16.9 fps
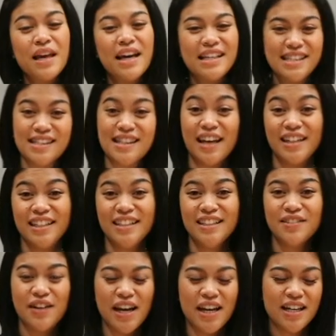
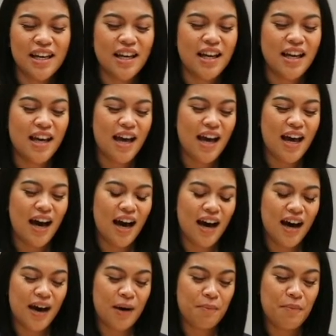study, right?
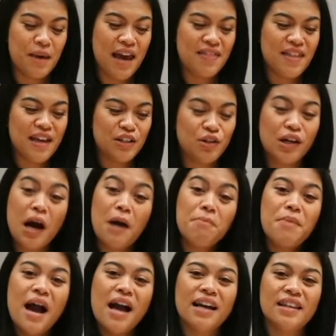And then you
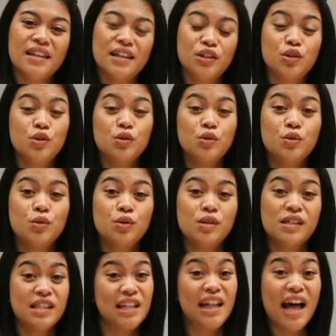come back and then you
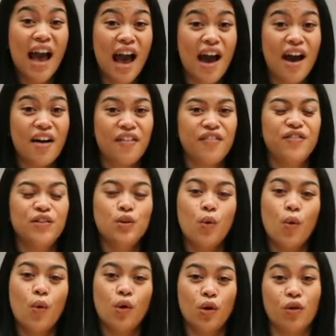still have
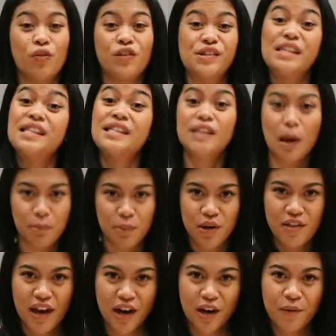your overseas
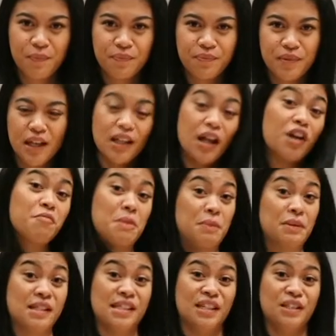number there. A lot of
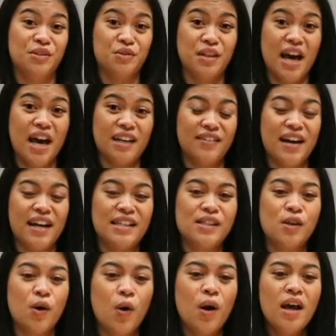people still do that, right?
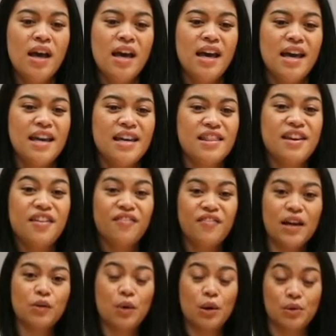So in the
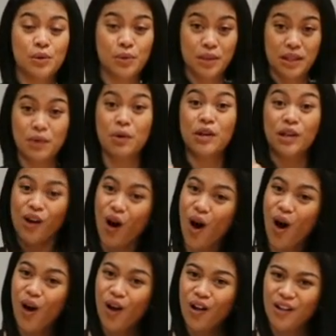event where we really want to
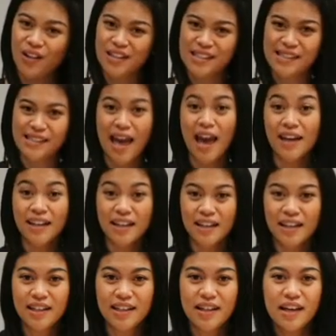call this
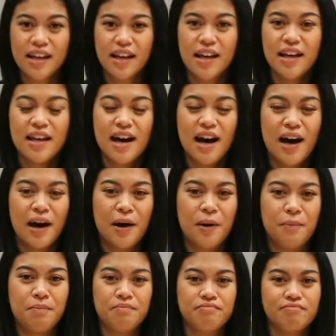candidate,
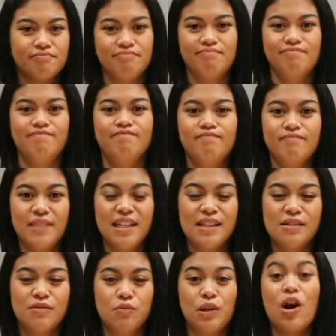
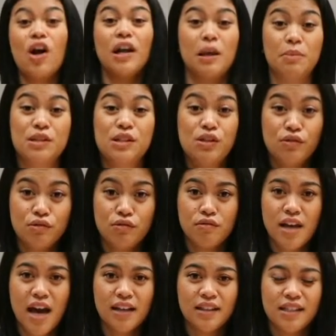we're not able to
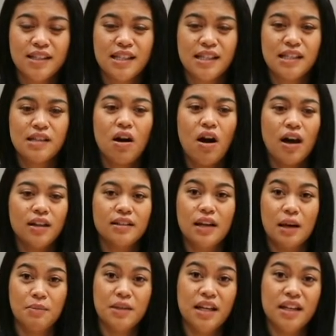do that because it's not
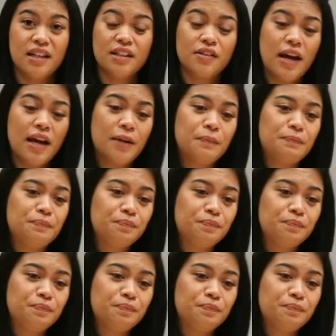updated, right?